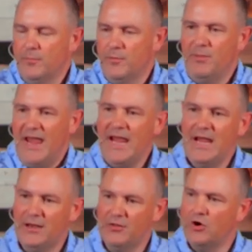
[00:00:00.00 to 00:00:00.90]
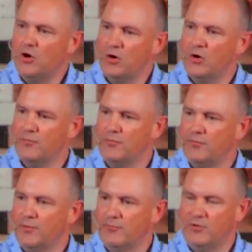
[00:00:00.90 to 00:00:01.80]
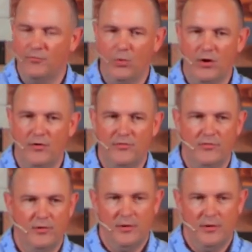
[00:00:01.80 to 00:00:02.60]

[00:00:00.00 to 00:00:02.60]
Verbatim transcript: the pain and the hurt of, of divorce.